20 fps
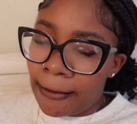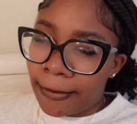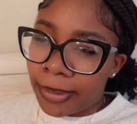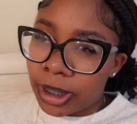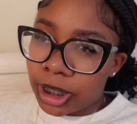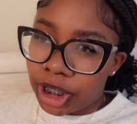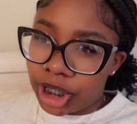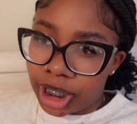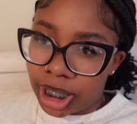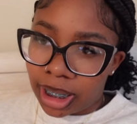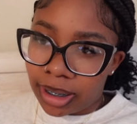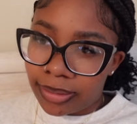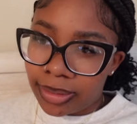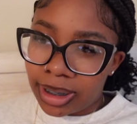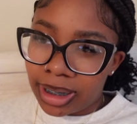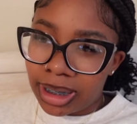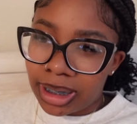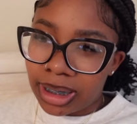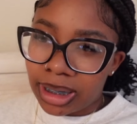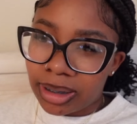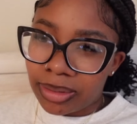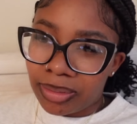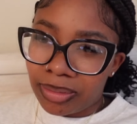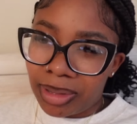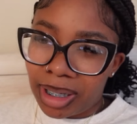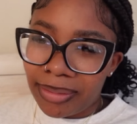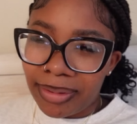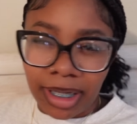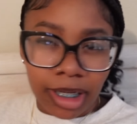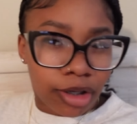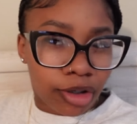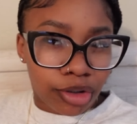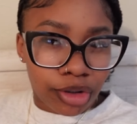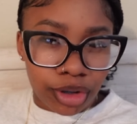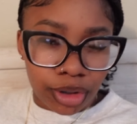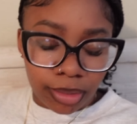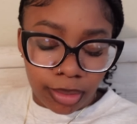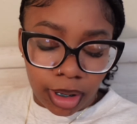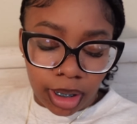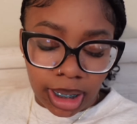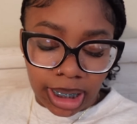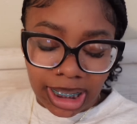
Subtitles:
pajamas. Maybe I'll go to the mall.